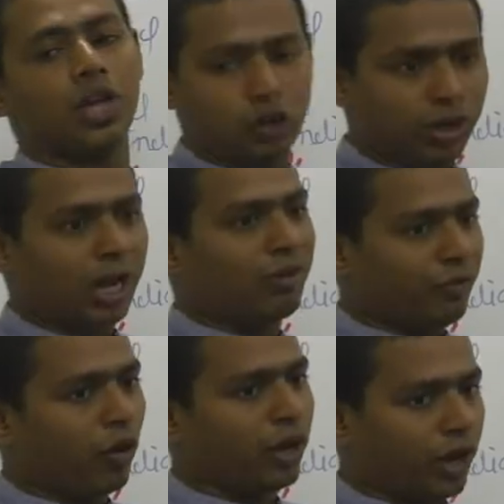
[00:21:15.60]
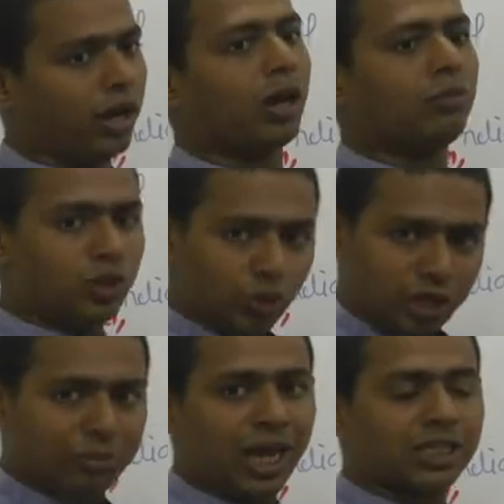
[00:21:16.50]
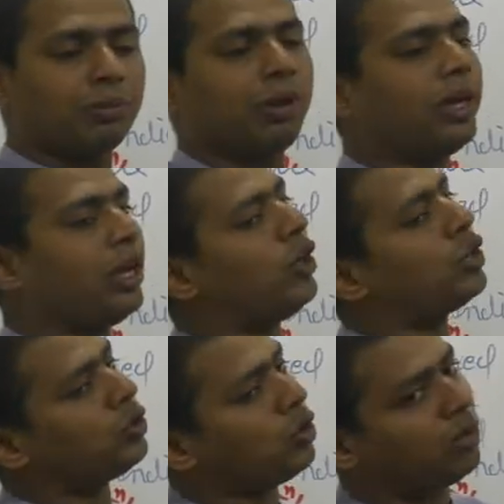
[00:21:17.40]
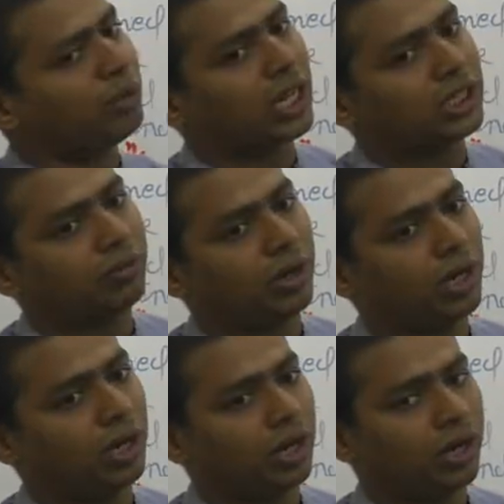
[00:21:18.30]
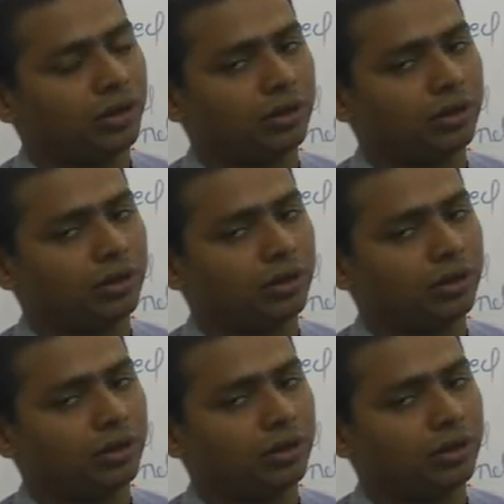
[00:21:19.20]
You tell me, foreign income, should it be taxable in India or should not be taxable in India?